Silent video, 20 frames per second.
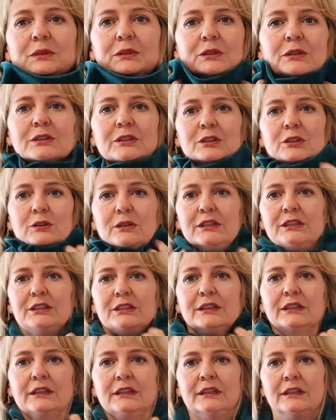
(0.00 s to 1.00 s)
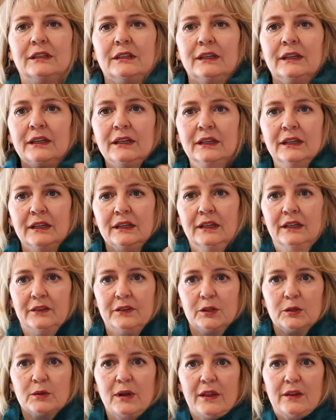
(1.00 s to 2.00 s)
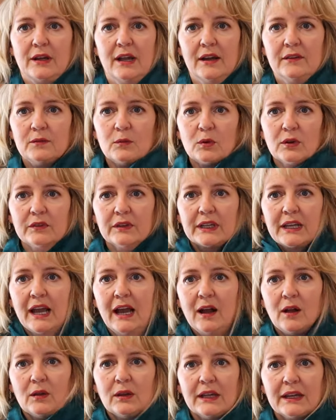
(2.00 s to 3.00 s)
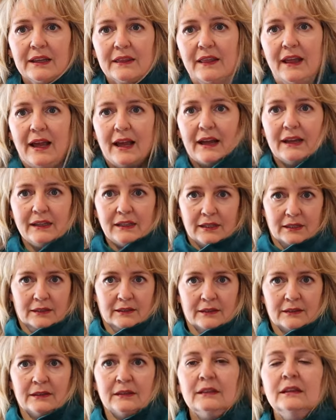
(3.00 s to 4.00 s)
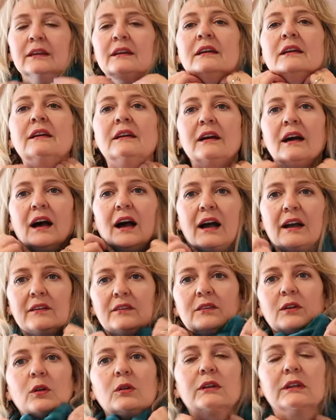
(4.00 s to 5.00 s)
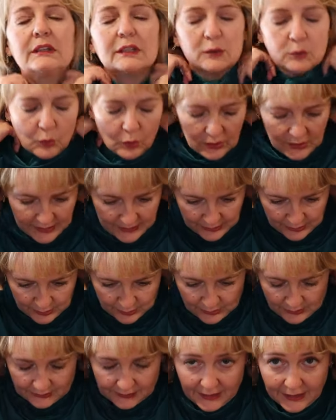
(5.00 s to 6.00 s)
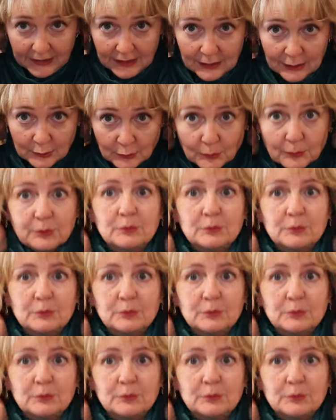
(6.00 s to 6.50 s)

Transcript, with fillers: You could scrunch it if you'd rather have more of a cowl like that. I folded it more like a turtleneck.